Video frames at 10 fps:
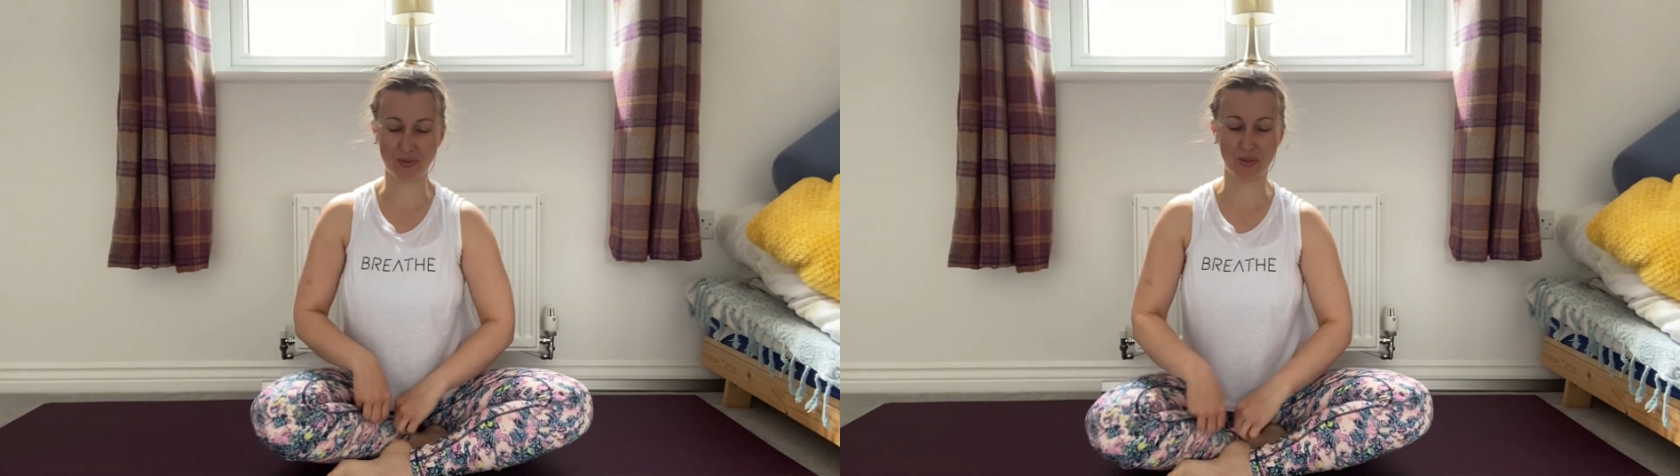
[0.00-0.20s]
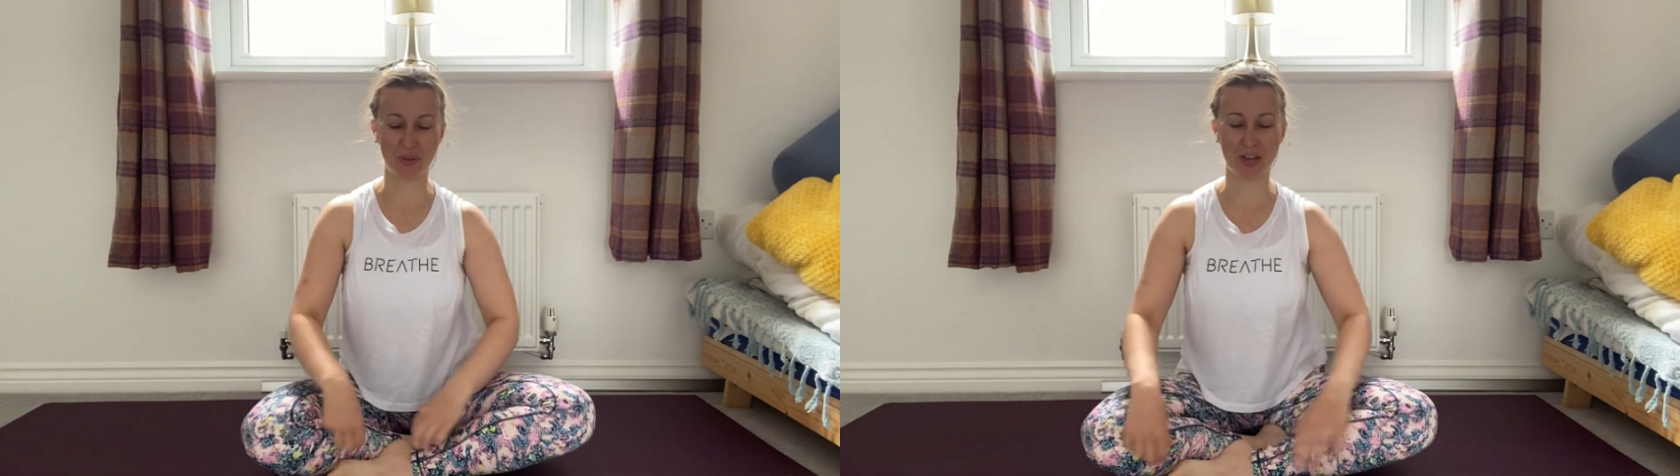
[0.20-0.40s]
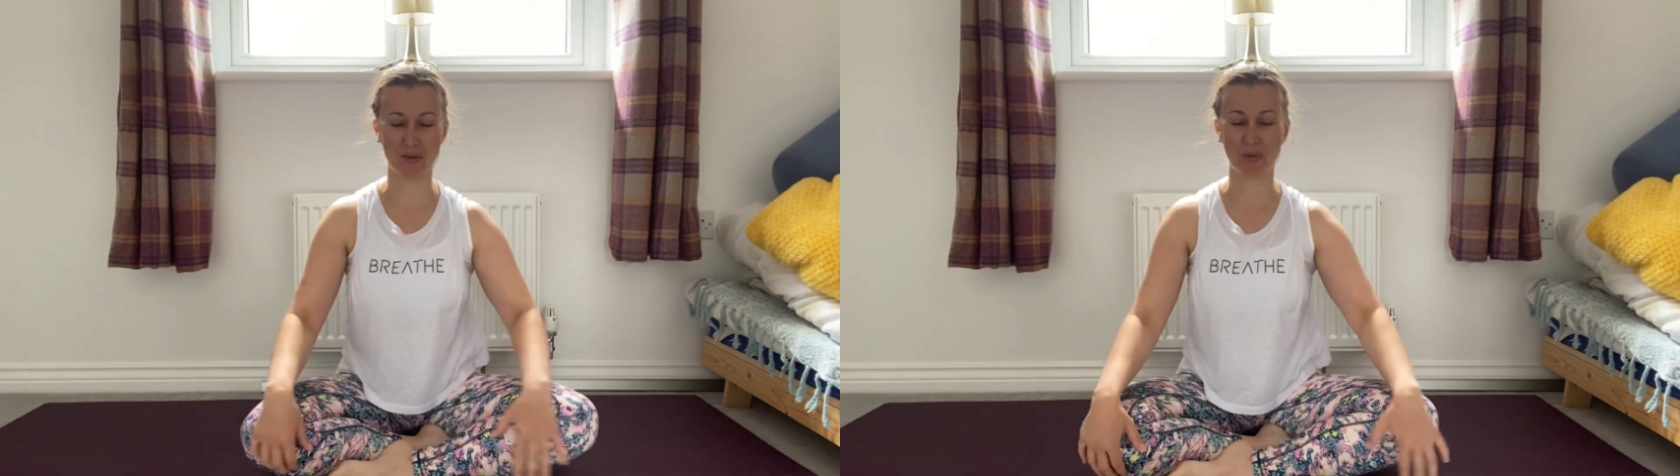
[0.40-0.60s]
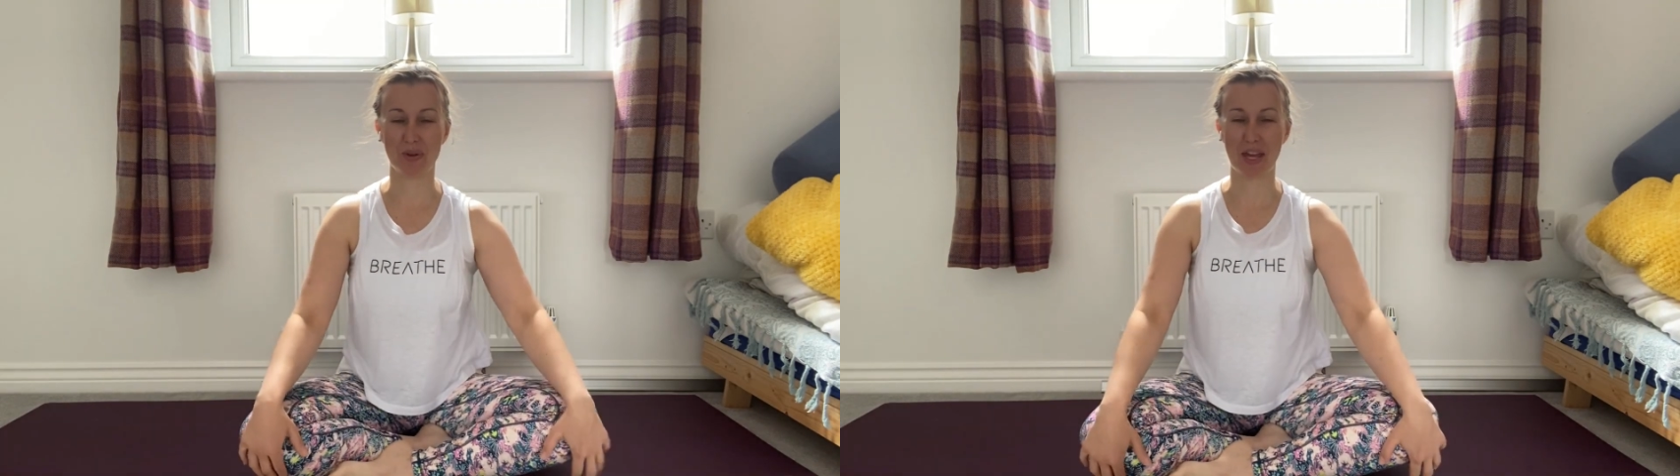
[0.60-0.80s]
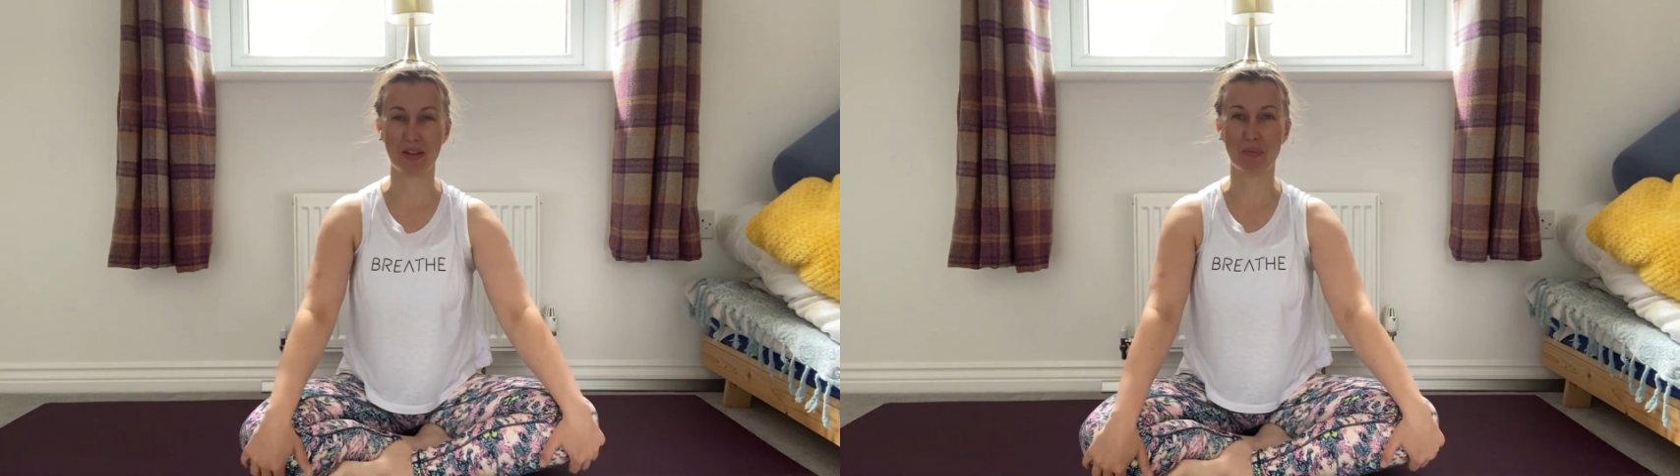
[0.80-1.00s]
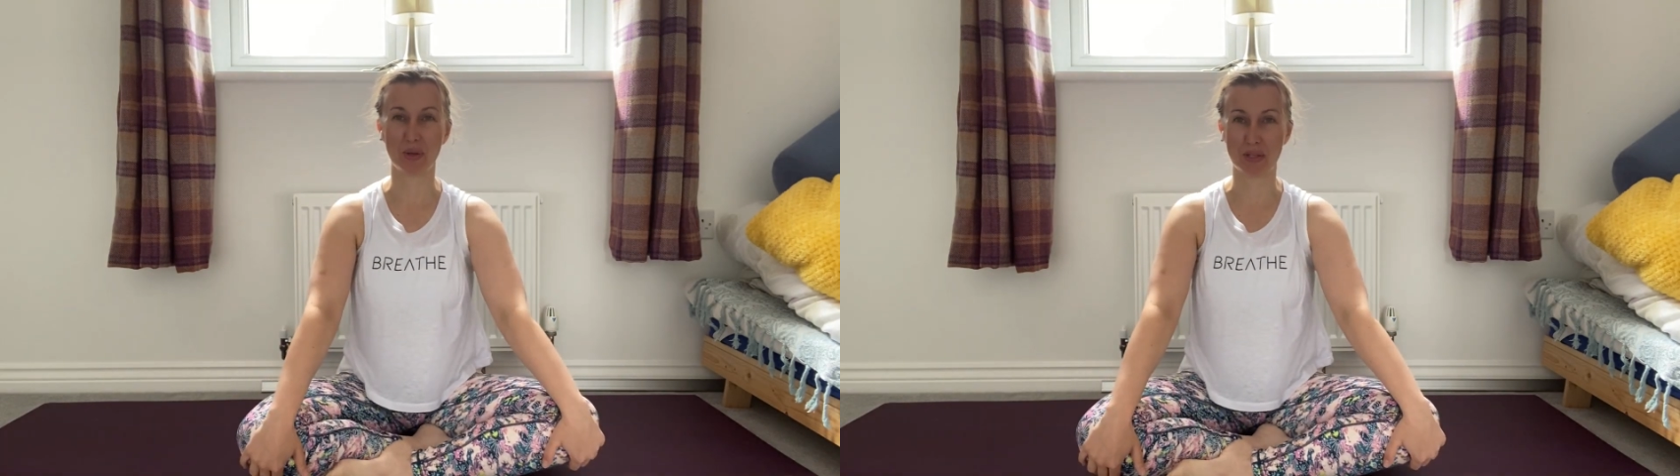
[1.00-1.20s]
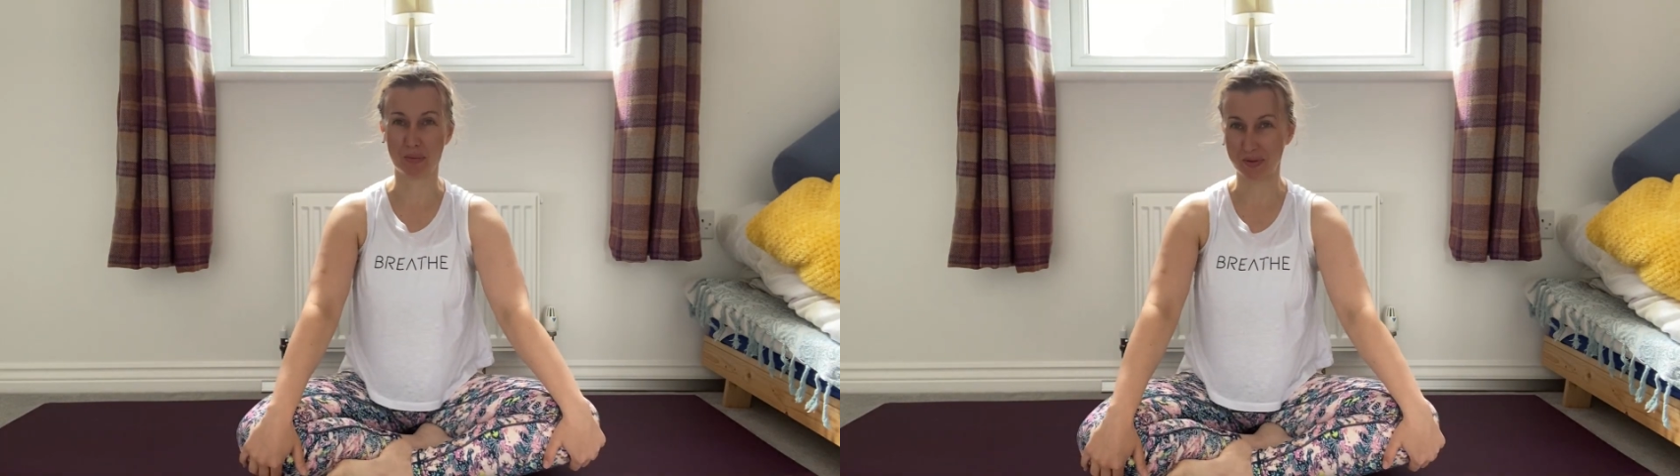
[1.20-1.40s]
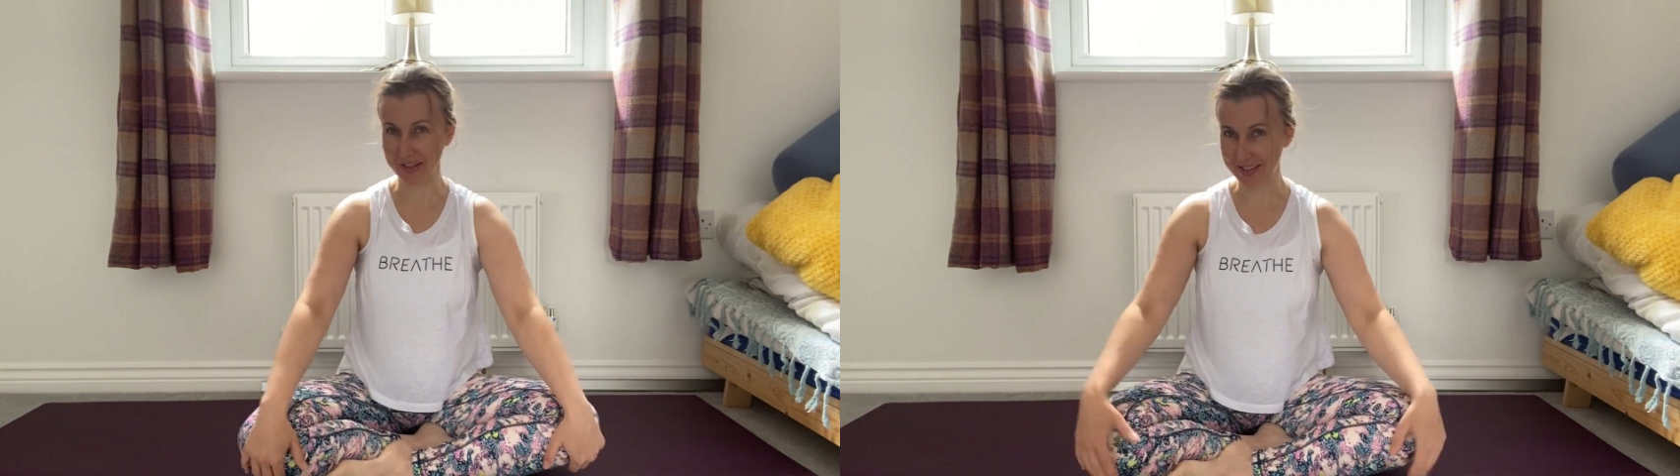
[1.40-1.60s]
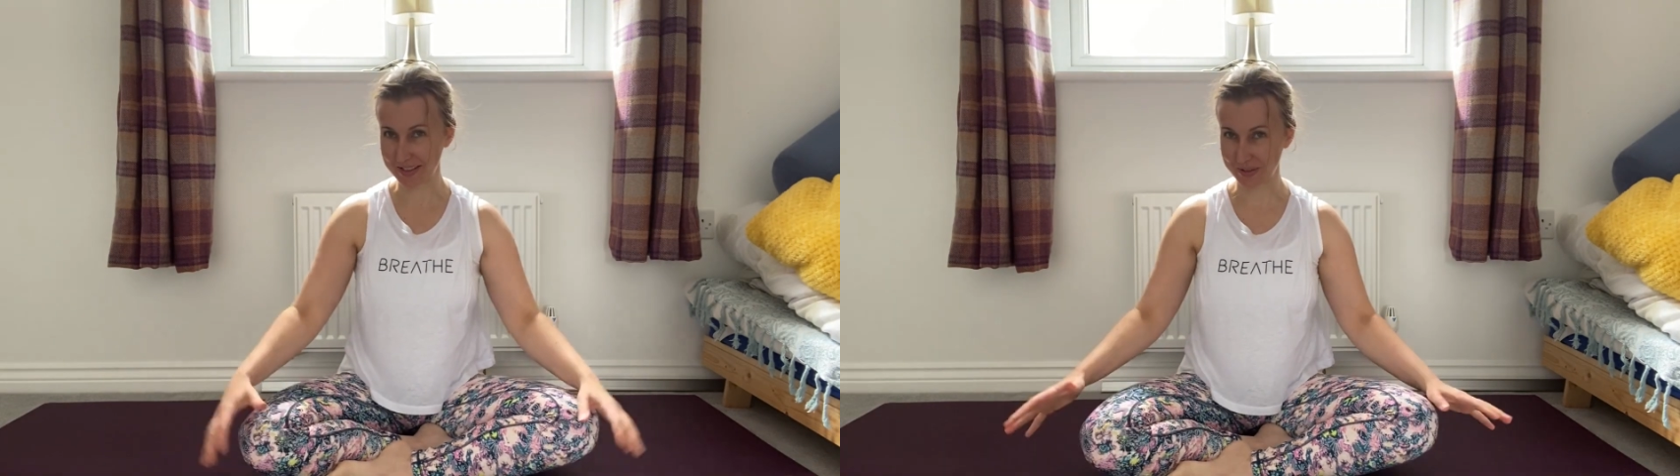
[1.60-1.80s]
to help you get your body moving.